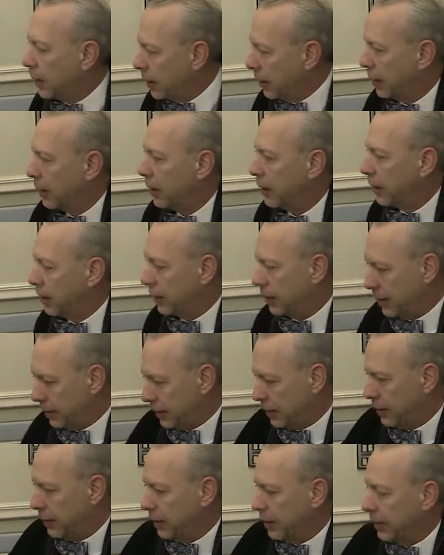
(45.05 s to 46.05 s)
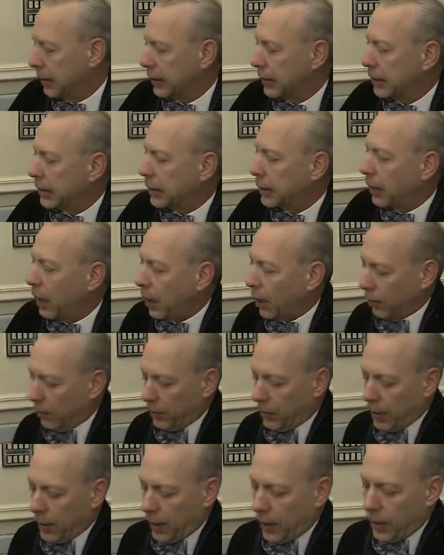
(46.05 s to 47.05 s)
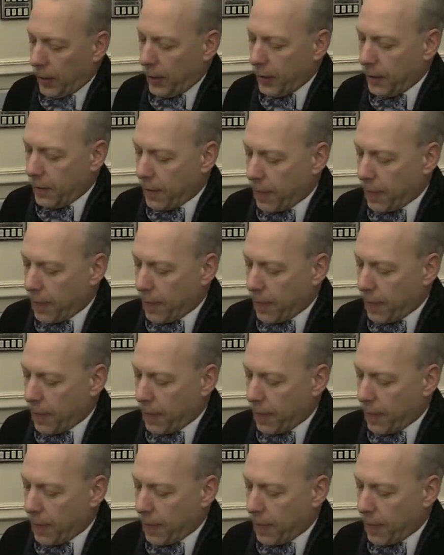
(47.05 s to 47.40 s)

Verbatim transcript: Okay, so the process starts with uh -huh.